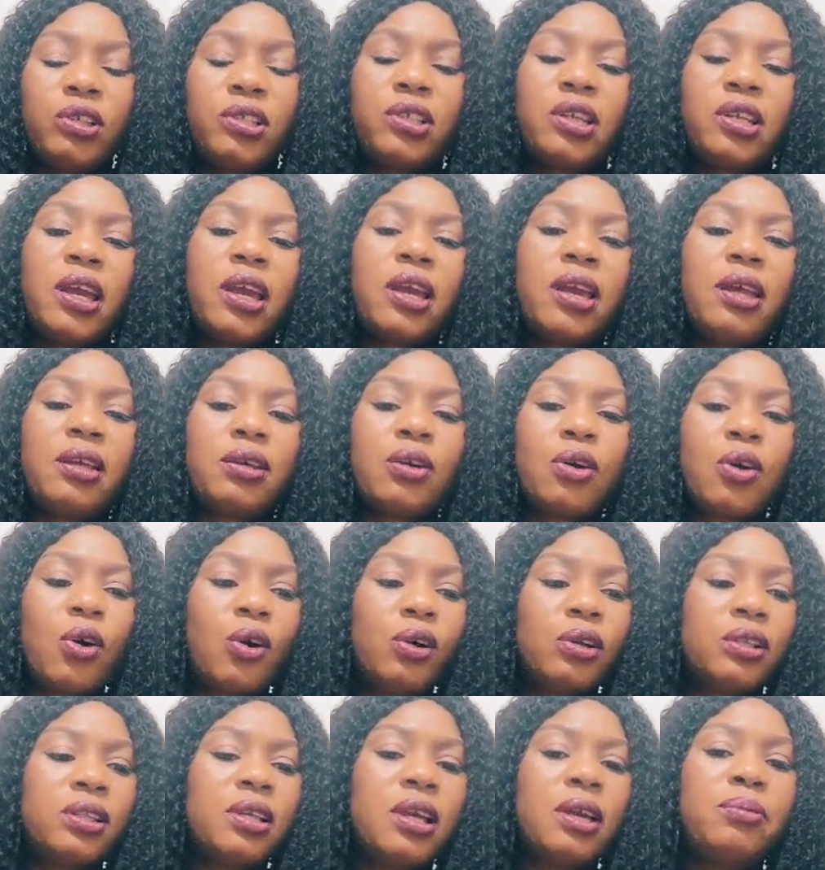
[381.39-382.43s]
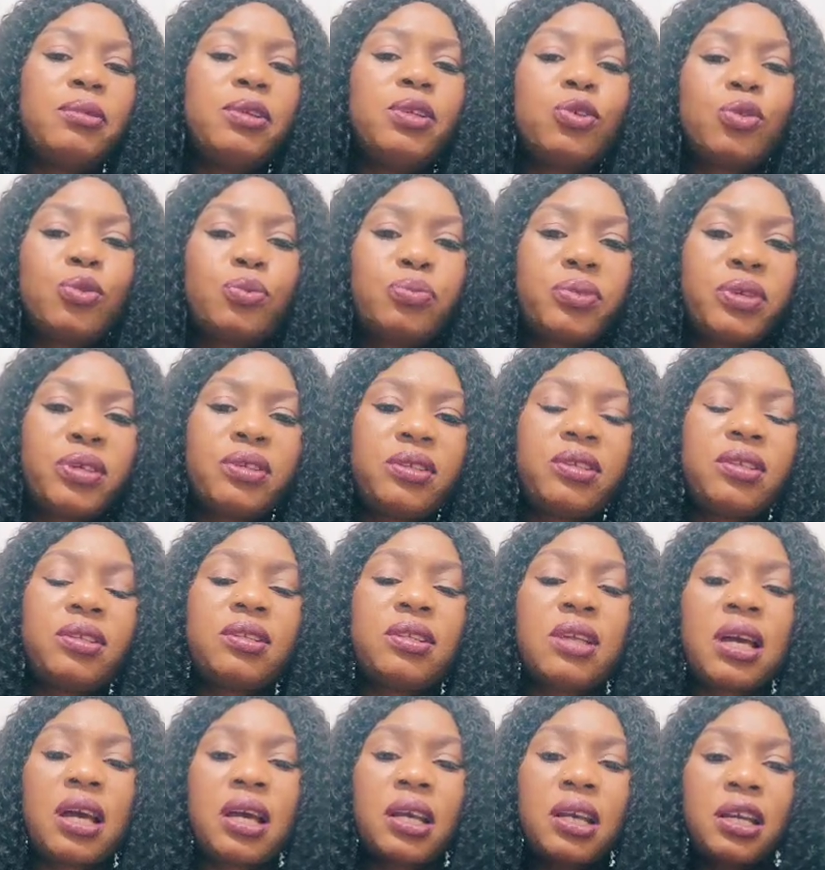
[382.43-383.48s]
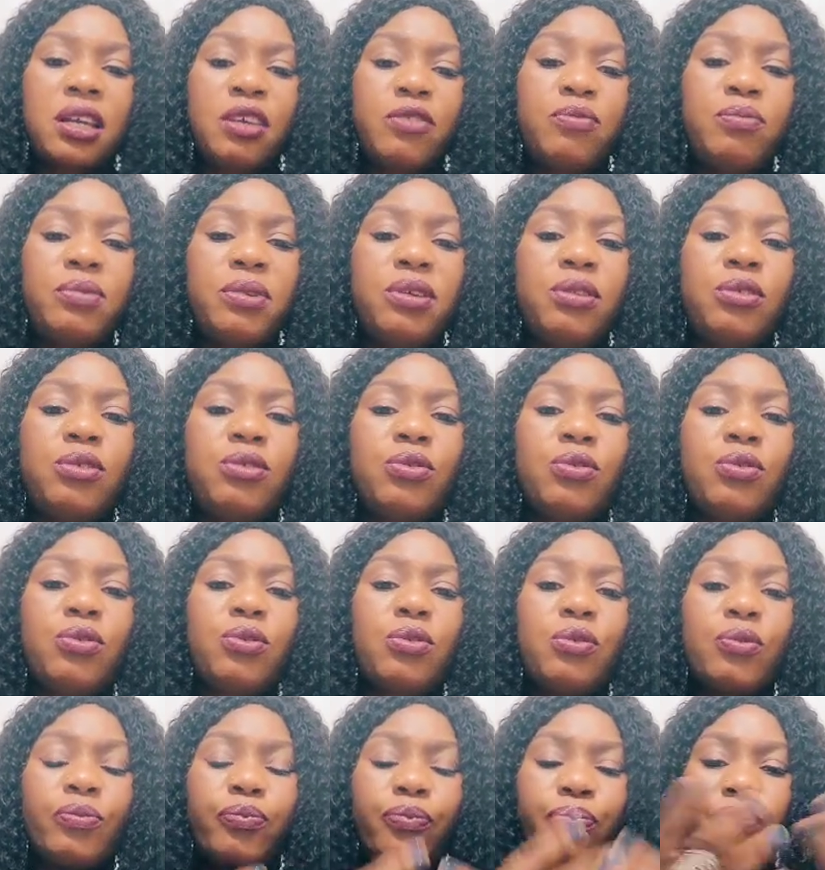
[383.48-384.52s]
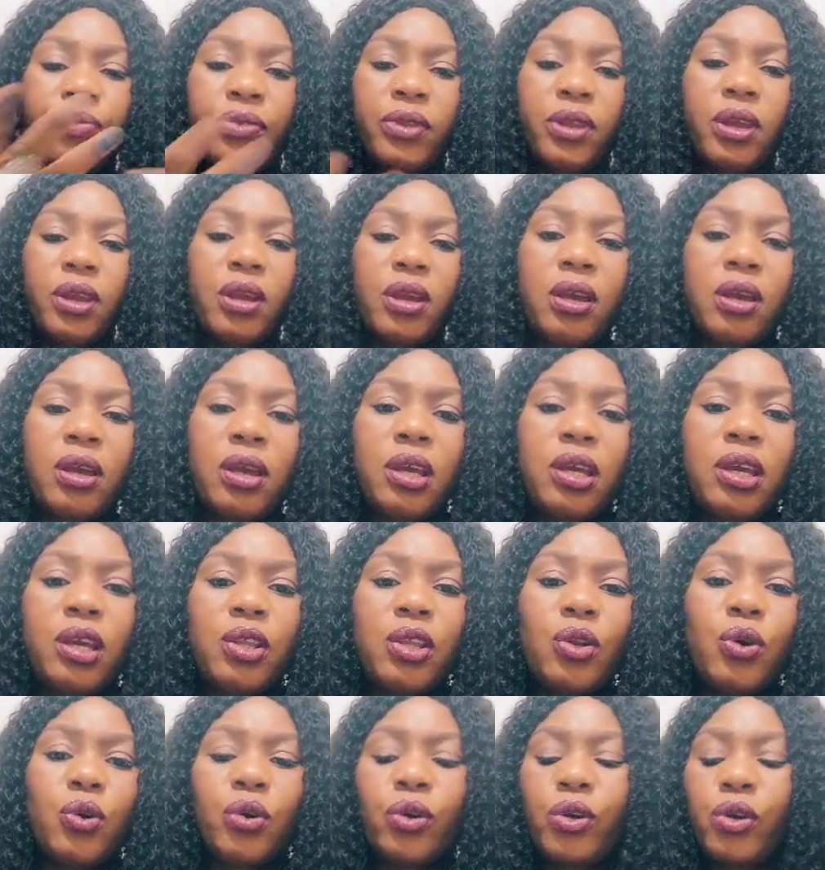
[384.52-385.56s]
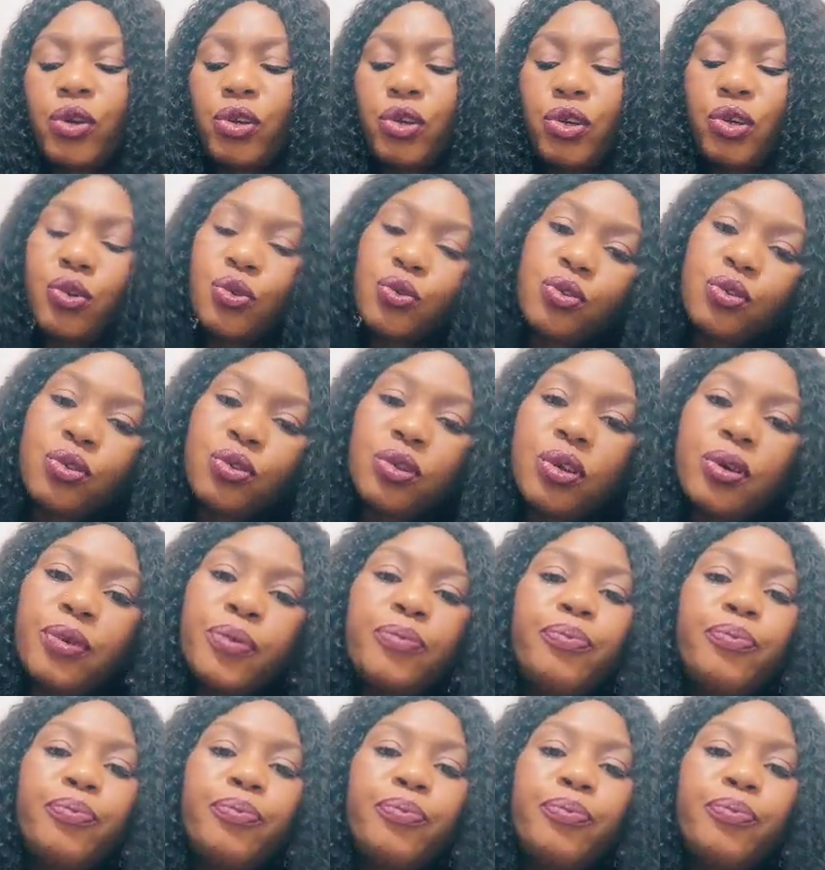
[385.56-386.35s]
them, cut them into pieces, and give me to used.